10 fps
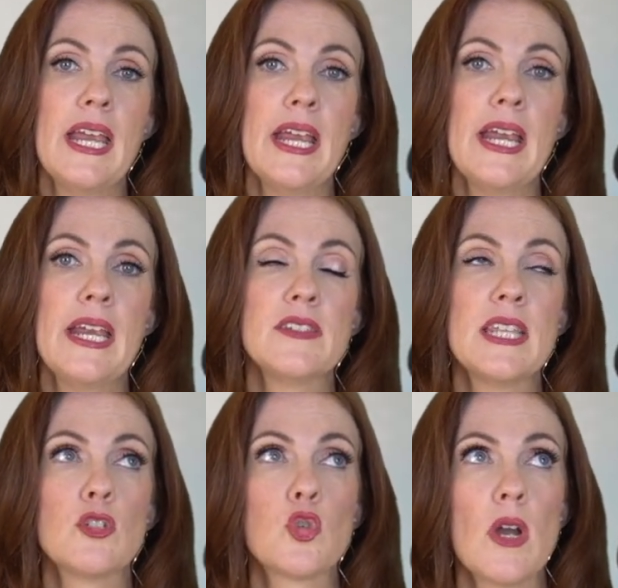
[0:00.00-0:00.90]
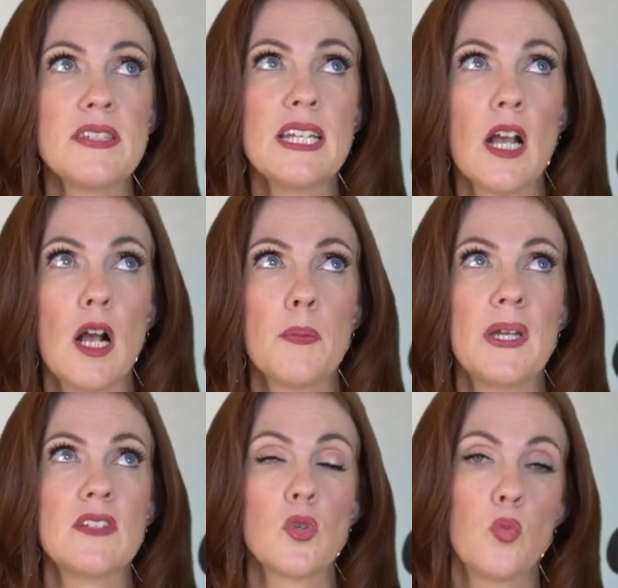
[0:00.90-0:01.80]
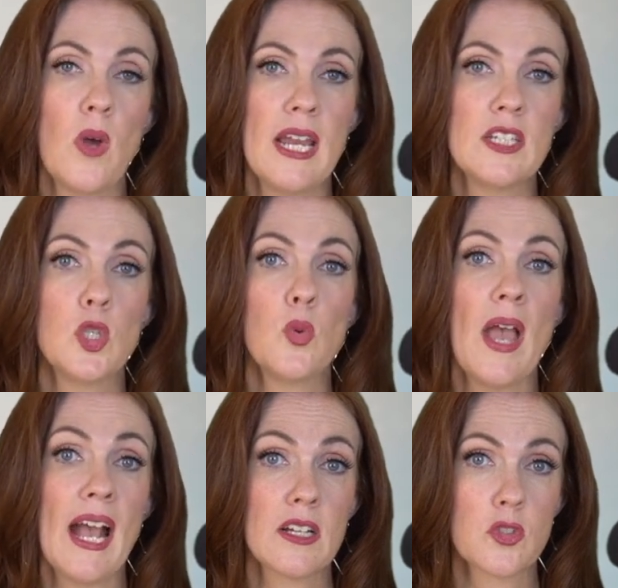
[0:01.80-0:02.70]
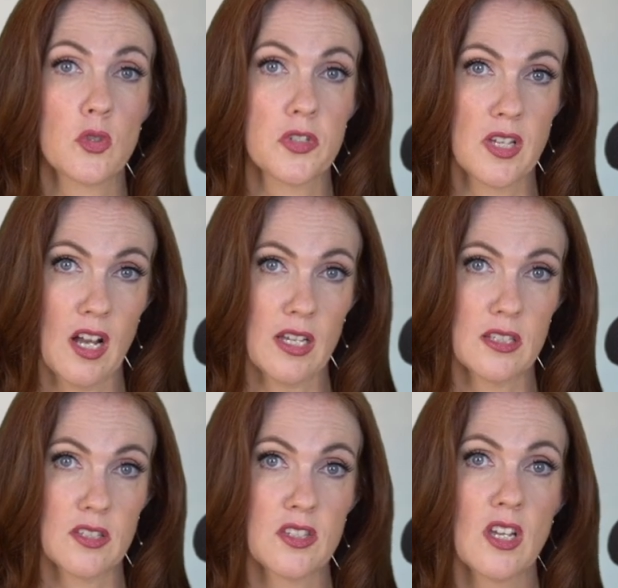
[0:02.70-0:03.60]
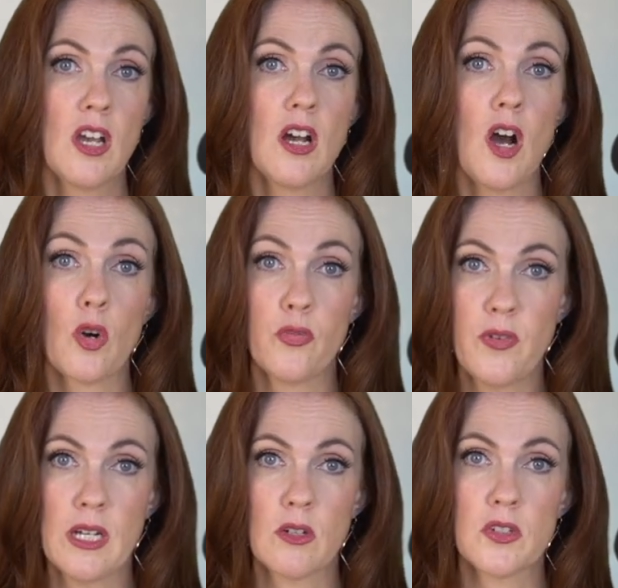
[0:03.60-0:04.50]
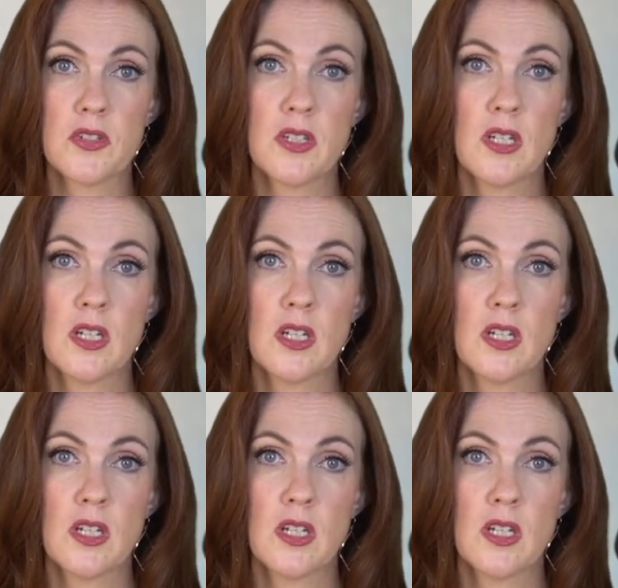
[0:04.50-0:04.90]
is that dressing up is a way to exorcise our fears.